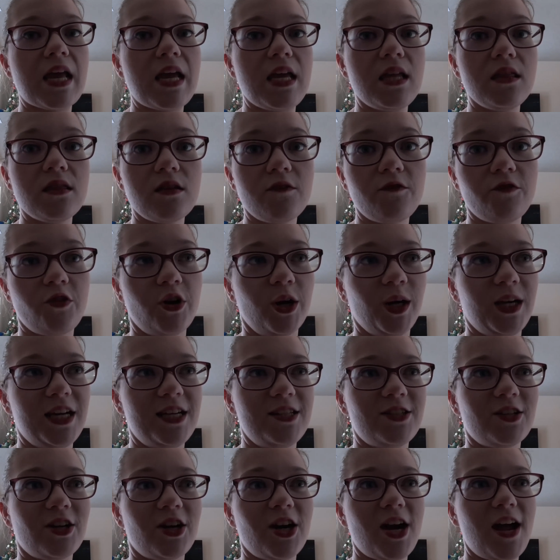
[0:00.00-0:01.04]
in the
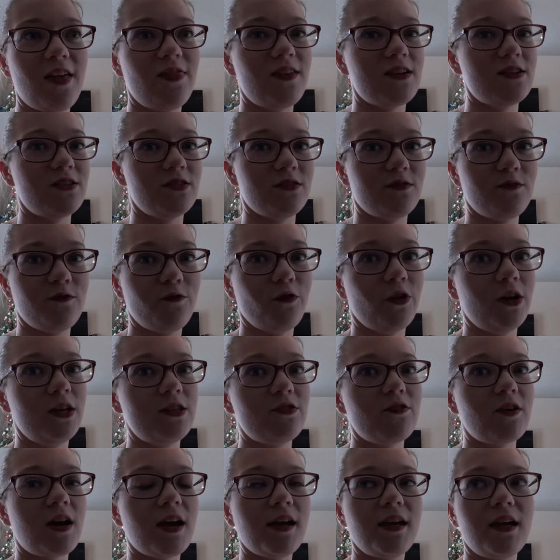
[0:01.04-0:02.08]
freezer and then just
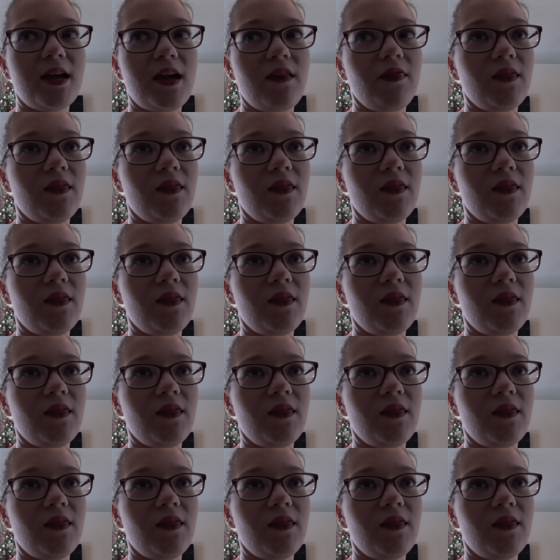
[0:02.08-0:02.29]
freeze dry it,